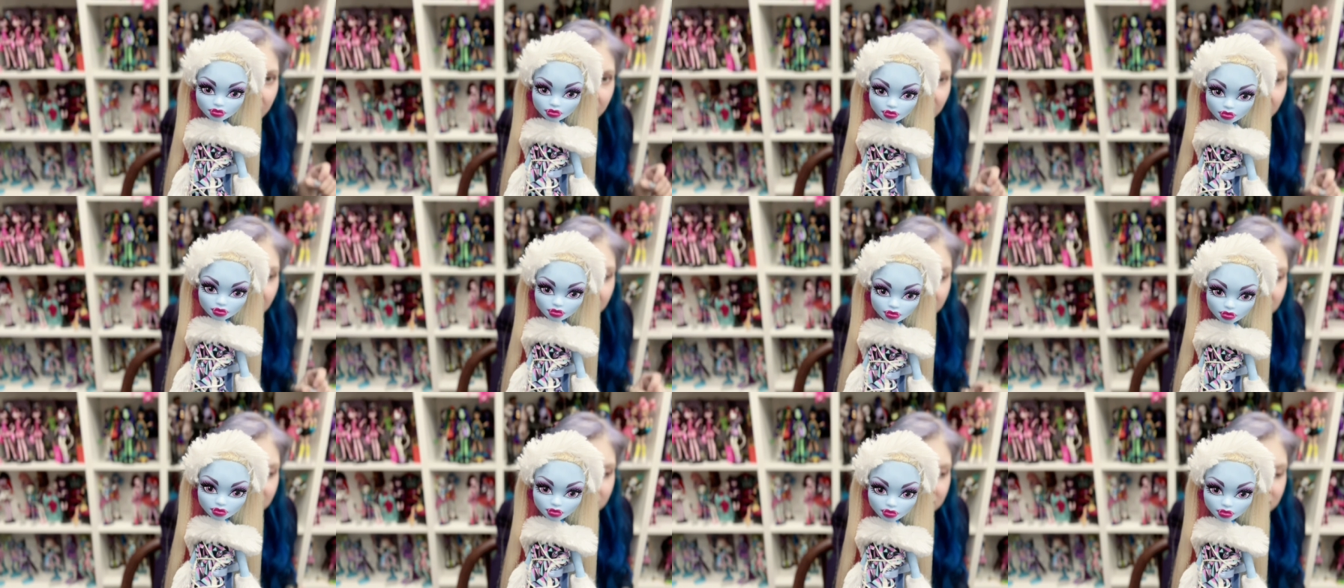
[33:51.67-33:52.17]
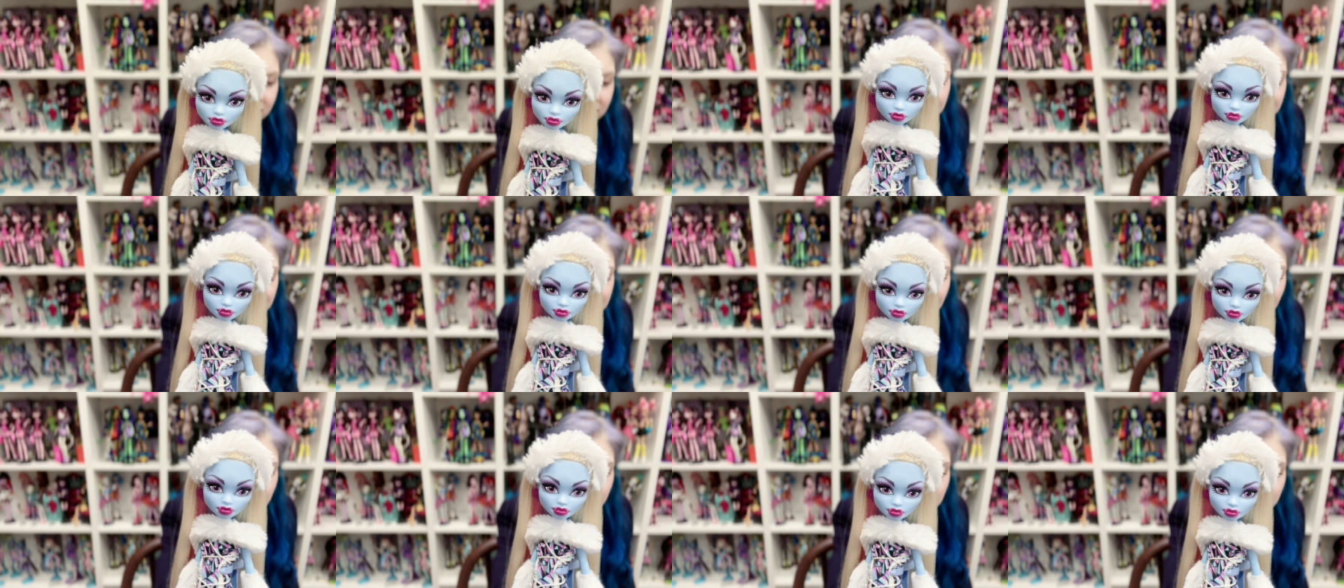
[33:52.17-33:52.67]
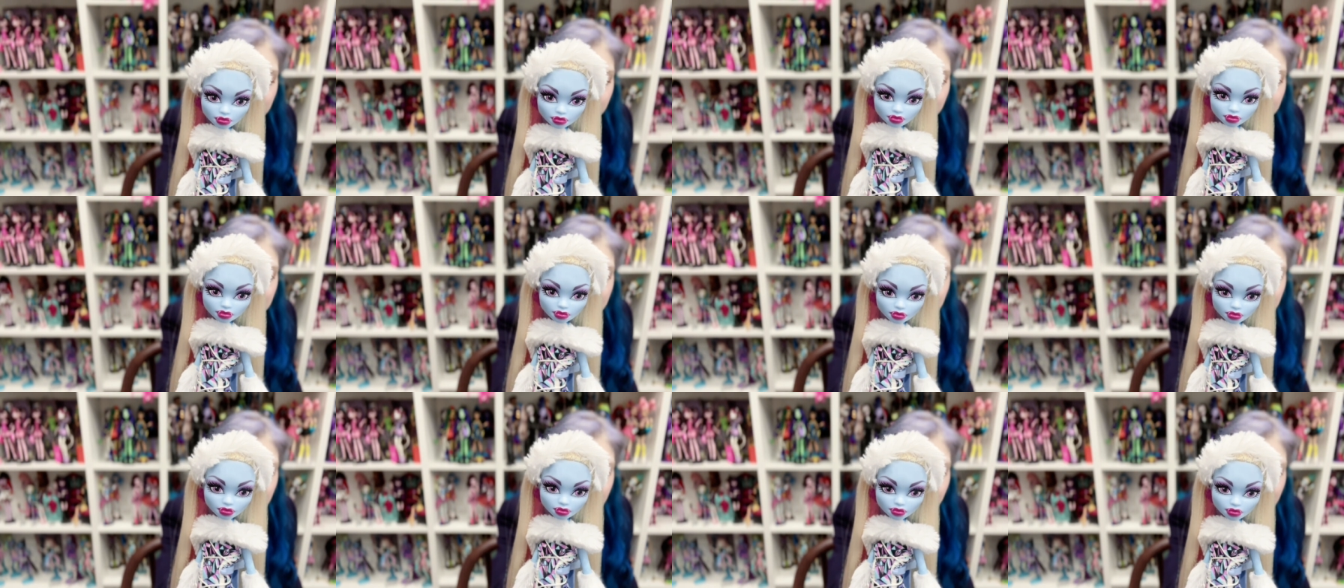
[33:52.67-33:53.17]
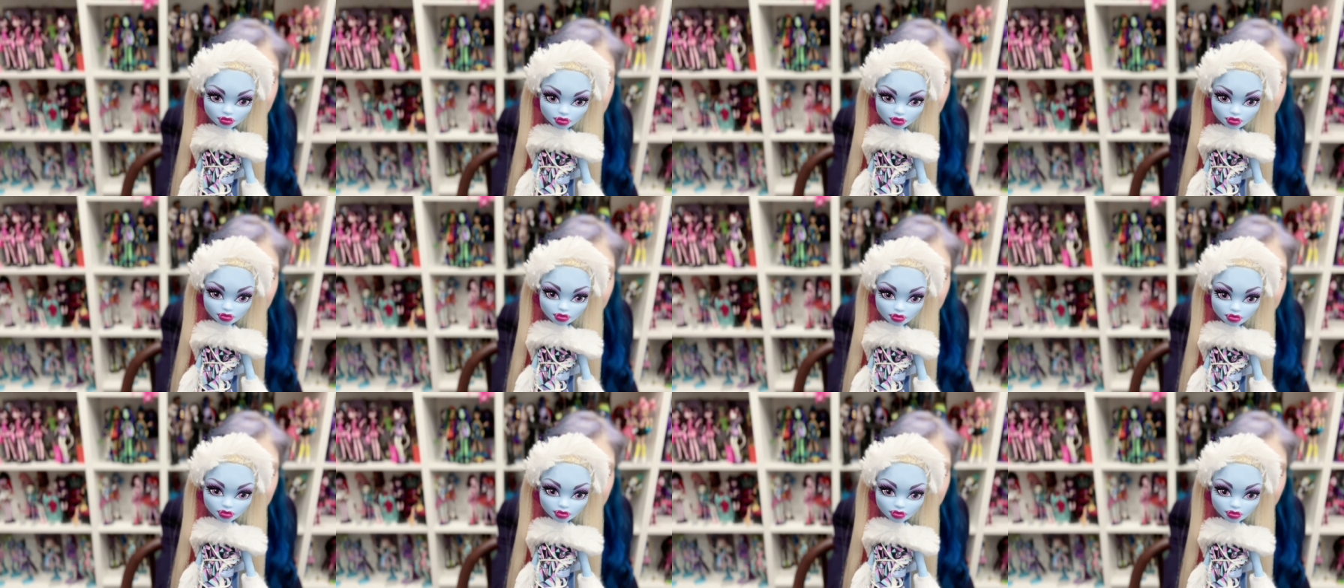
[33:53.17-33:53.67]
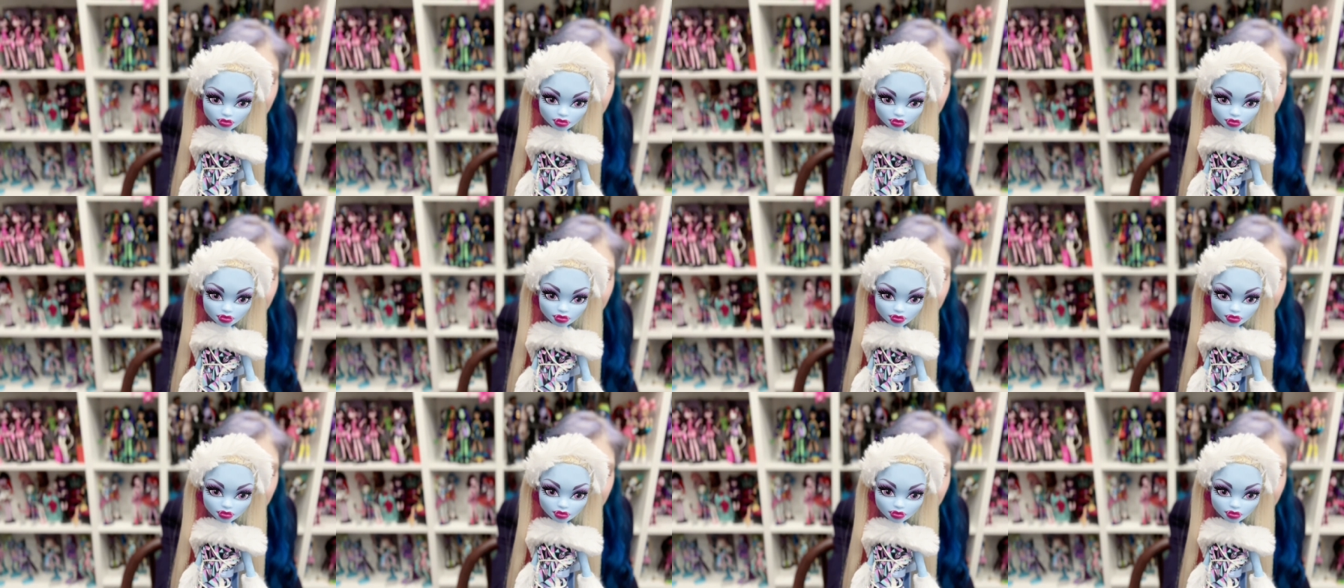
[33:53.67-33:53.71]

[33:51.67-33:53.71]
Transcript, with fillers: and semi-translucent